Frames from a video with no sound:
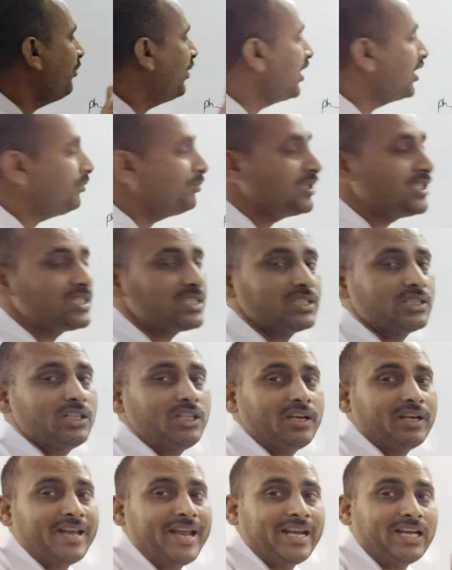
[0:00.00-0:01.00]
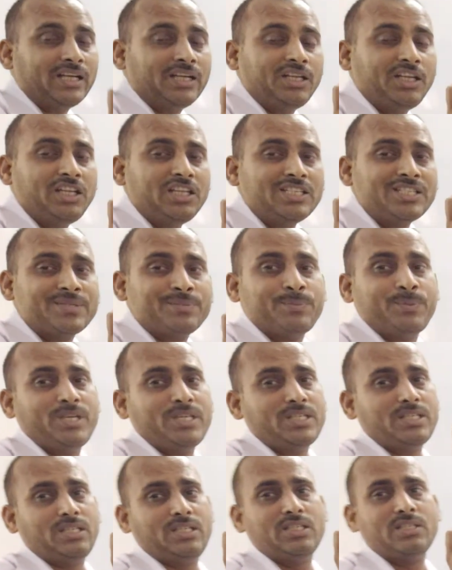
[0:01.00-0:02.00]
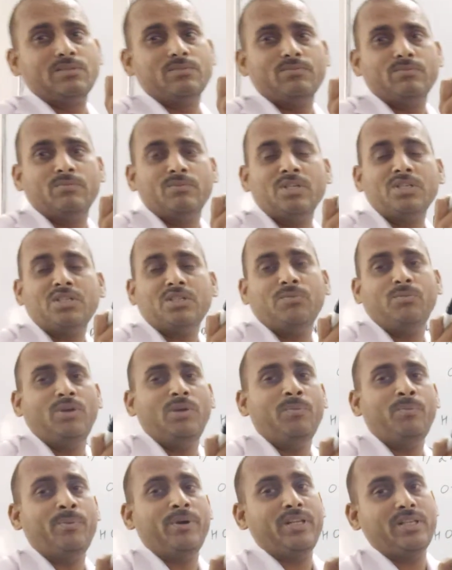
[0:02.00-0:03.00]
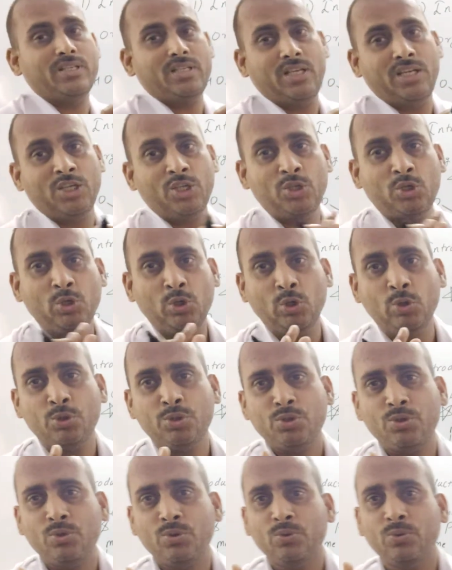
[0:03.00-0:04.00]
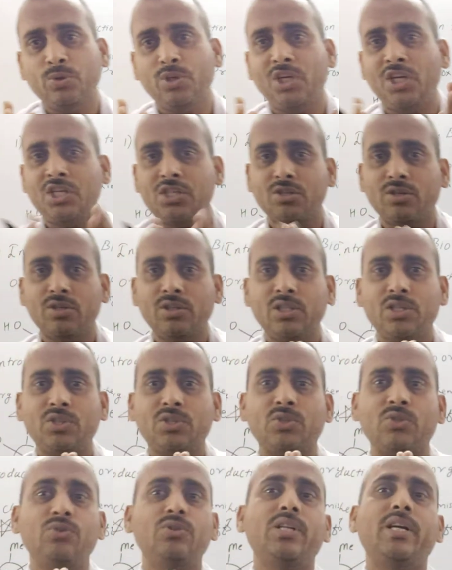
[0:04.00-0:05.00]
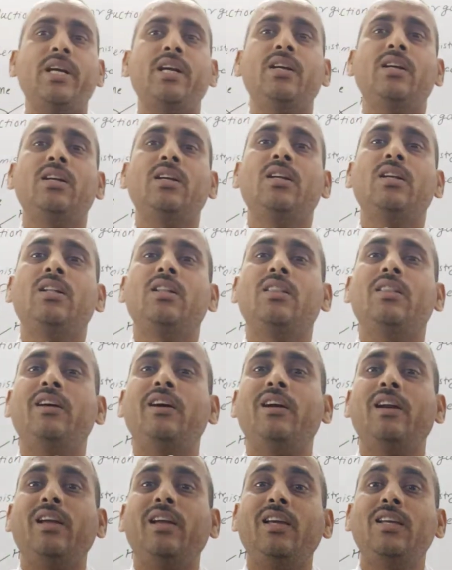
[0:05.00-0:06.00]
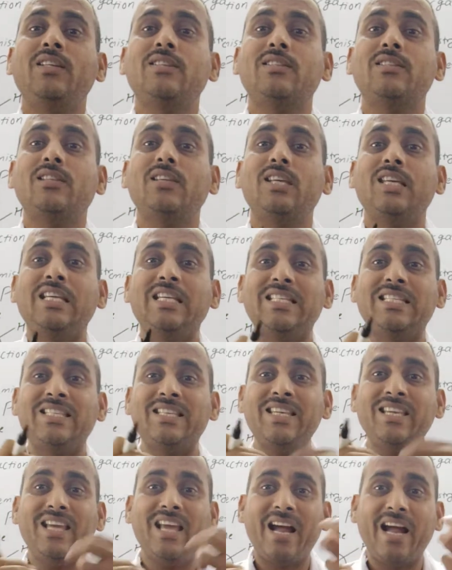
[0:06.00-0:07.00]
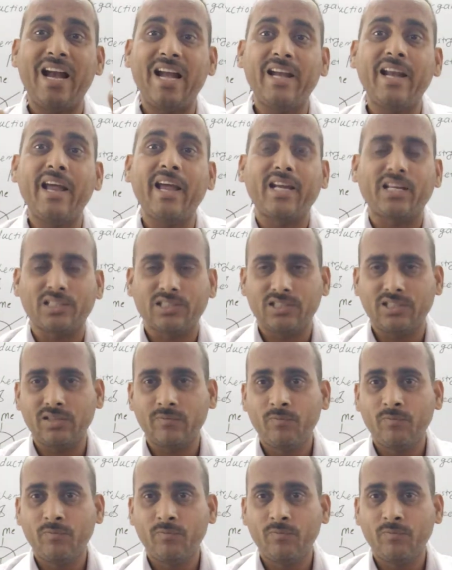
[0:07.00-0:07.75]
effect means the reacting species must be present close to each other so that there is easy attack